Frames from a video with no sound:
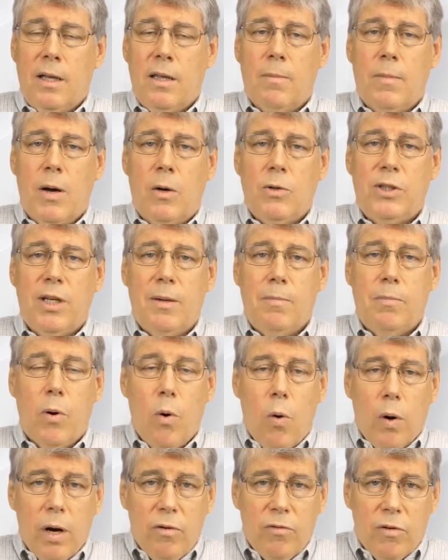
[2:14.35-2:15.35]
the most
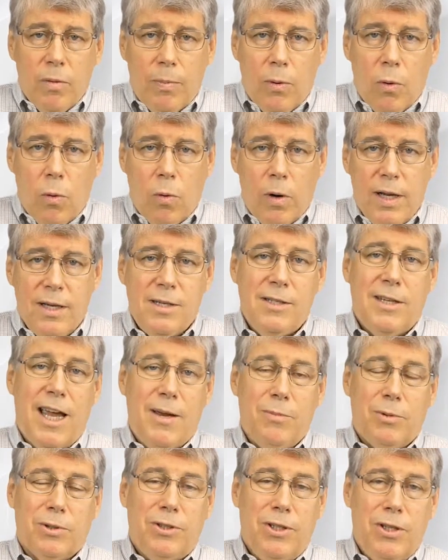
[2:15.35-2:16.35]
important report is
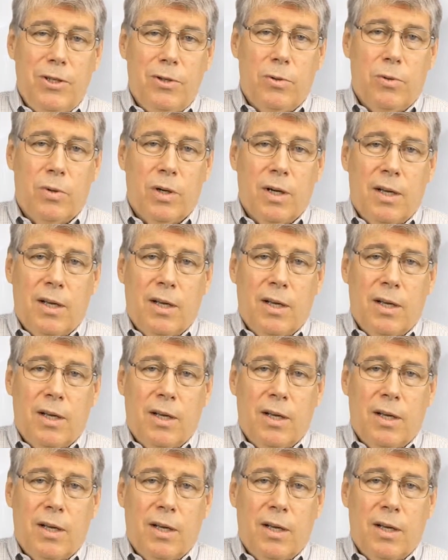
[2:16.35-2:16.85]
Table 2.